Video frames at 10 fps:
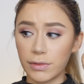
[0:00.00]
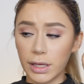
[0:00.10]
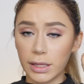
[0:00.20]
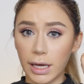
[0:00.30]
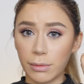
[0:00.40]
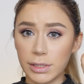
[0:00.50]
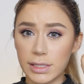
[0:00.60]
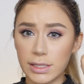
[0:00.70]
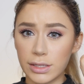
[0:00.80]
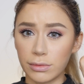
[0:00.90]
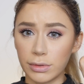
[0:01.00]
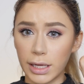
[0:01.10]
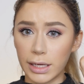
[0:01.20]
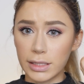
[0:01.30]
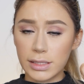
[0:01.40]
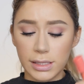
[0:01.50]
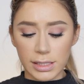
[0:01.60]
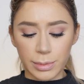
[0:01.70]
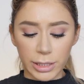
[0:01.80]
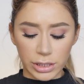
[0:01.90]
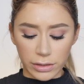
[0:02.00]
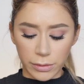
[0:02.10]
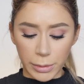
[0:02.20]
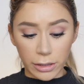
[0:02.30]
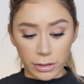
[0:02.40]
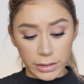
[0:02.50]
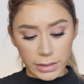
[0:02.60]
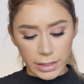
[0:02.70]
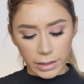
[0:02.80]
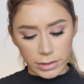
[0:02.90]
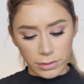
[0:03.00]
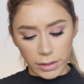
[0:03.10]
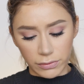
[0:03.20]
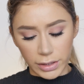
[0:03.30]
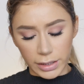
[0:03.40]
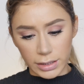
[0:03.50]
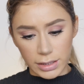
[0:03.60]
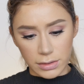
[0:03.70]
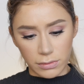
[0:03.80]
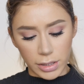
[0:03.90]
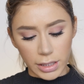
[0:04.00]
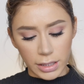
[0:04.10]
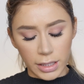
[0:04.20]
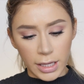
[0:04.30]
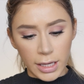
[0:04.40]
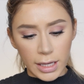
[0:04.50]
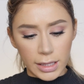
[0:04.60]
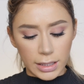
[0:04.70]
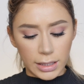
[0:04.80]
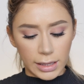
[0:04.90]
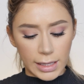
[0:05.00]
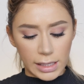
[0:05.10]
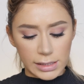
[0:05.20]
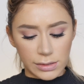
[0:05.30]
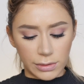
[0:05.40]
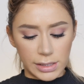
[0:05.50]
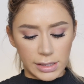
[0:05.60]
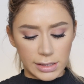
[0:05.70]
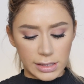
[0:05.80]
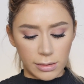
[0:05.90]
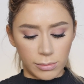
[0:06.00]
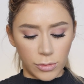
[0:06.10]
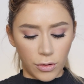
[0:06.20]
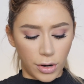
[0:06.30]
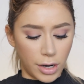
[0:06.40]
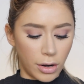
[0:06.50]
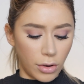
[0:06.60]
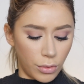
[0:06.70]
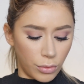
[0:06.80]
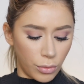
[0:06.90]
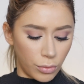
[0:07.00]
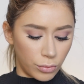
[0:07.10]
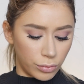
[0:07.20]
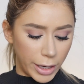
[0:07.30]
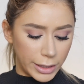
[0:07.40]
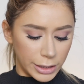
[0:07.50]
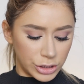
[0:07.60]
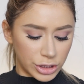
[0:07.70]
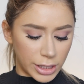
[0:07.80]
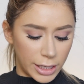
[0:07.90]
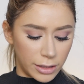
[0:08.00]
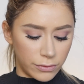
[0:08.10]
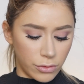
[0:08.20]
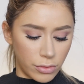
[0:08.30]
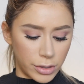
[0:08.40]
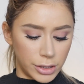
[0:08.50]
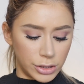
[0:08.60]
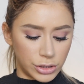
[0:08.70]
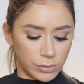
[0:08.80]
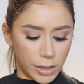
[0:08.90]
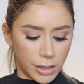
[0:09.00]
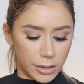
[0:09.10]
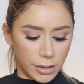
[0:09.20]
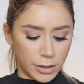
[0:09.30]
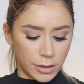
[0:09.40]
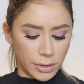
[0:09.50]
I feel like that one's too light, especially for my current skin tone. I feel like it doesn't work. And then the last one is the more reddish kind of orange one.